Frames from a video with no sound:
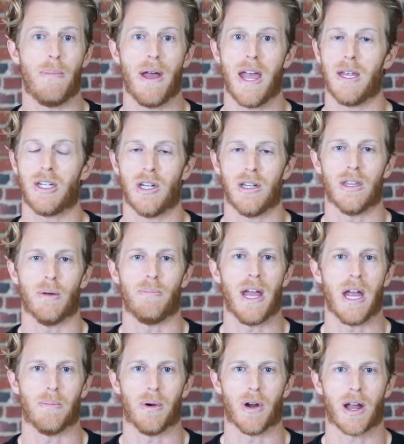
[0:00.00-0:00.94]
patient the
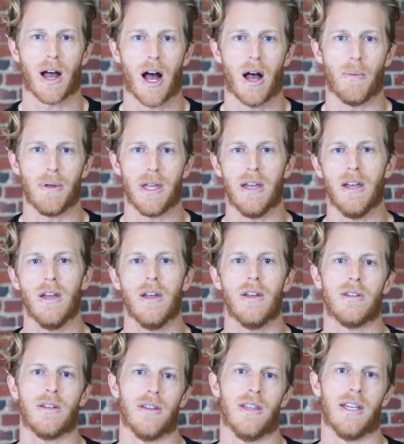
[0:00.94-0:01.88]
paper copy
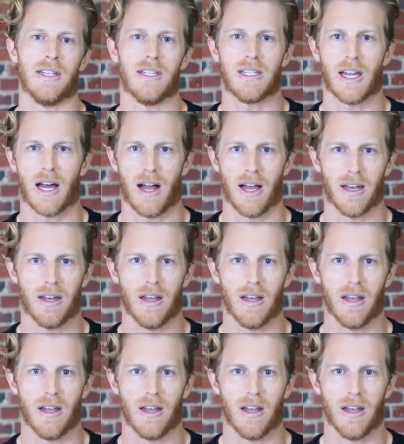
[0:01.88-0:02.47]
to then sign.